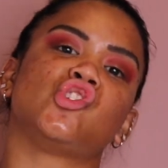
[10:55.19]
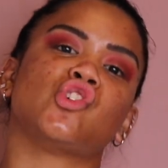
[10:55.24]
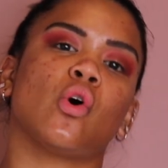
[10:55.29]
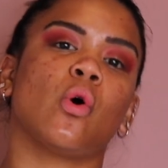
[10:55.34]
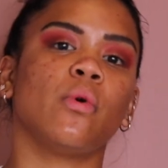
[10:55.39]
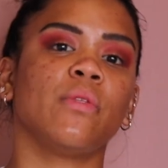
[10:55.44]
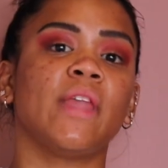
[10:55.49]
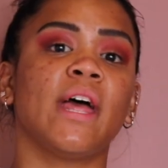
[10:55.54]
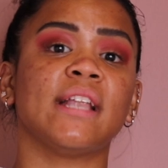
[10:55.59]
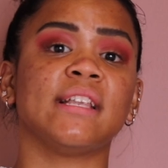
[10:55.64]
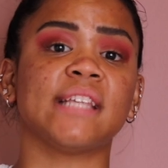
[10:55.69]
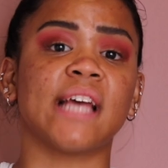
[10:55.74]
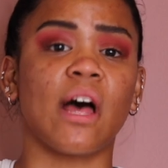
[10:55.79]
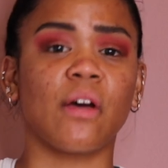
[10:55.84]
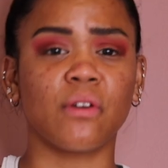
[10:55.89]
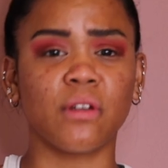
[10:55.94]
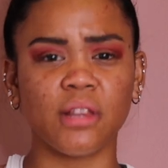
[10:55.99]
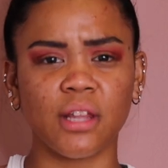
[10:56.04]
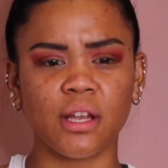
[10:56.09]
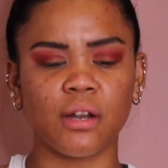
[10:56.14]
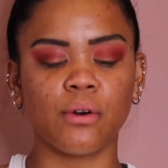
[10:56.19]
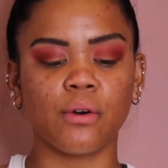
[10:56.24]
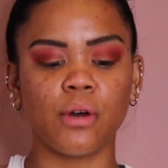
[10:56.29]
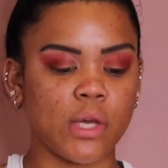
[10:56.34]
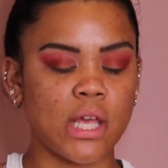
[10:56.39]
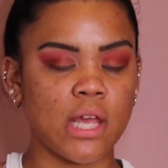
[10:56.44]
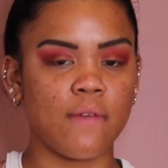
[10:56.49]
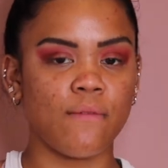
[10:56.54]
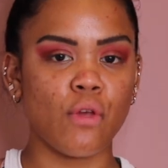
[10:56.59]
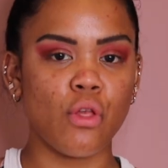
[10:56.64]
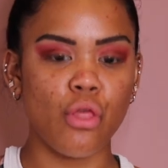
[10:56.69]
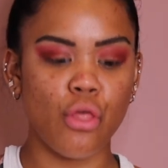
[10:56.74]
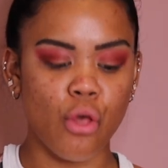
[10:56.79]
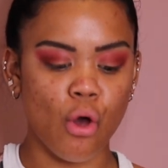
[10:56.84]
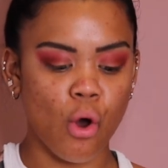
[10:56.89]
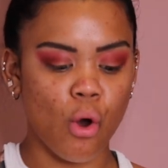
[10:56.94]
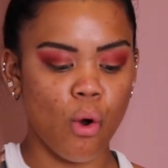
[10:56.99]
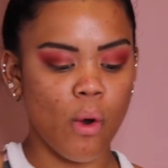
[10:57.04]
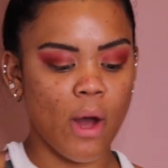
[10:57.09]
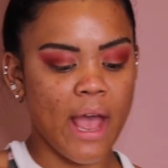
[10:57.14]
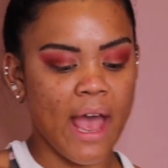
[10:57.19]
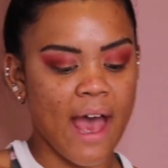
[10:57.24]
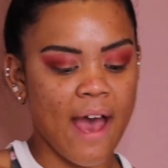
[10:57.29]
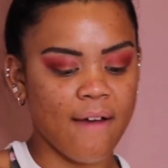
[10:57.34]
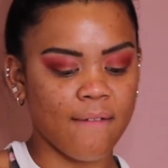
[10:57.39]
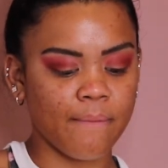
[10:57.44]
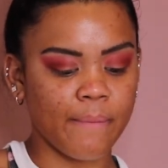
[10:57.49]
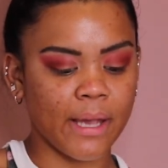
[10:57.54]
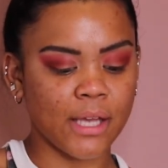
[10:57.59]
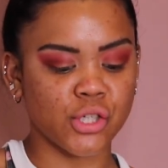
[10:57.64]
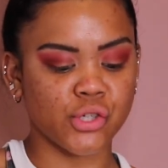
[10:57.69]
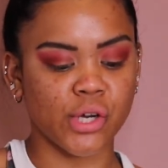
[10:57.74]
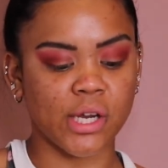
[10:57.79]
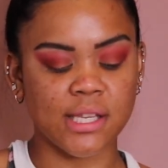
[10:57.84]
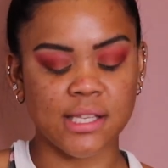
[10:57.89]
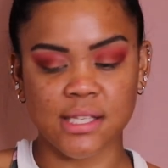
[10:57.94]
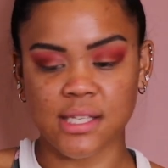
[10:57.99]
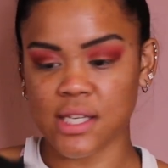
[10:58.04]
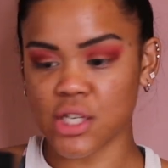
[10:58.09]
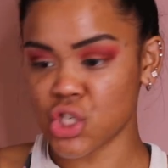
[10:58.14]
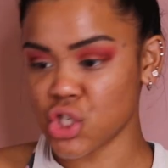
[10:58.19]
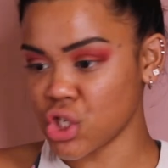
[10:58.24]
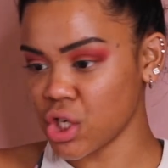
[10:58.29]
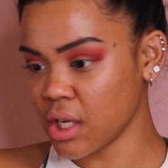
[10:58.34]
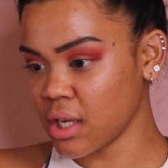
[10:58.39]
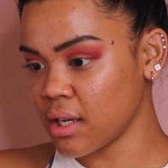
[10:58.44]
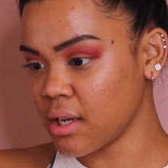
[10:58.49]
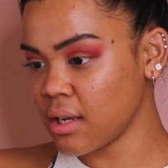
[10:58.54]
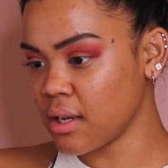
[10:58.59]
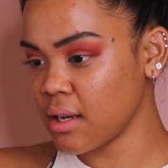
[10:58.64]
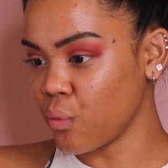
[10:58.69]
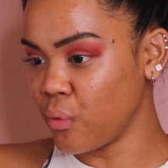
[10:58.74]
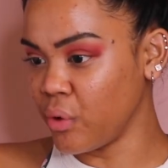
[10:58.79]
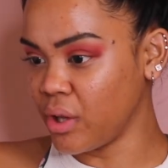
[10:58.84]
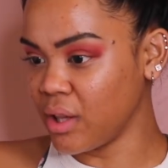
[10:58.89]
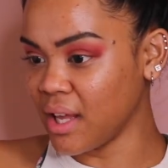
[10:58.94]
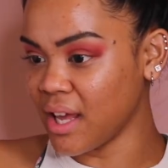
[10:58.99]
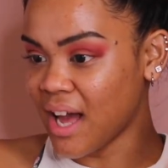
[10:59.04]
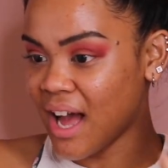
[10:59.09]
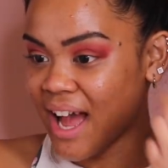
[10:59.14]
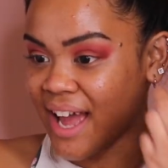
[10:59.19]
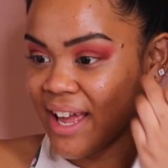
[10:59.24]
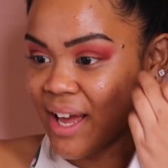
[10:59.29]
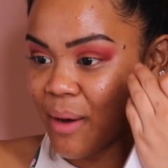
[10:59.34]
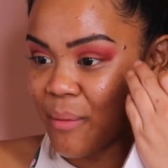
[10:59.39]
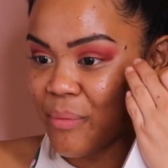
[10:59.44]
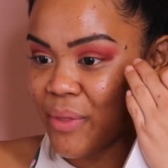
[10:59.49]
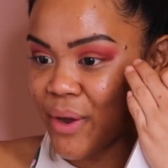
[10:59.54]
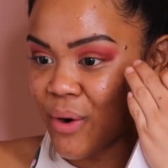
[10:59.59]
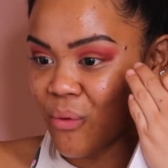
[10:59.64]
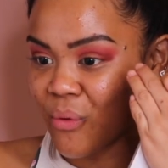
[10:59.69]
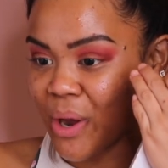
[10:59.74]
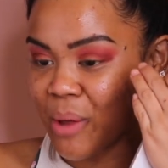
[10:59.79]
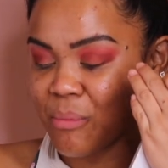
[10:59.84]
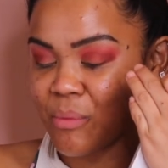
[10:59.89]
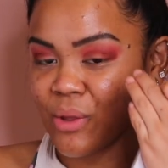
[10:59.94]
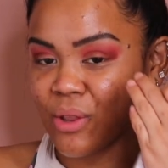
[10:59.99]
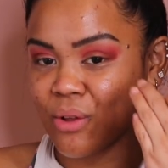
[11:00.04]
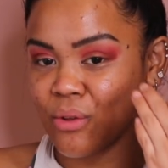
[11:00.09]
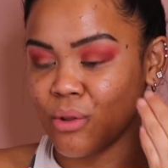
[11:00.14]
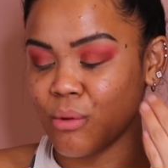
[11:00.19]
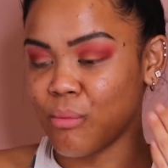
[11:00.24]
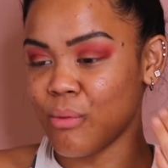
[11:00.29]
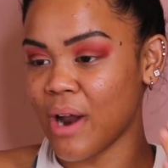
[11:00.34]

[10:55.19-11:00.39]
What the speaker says: tone that down a little. Even though I have my transition really high up there right below the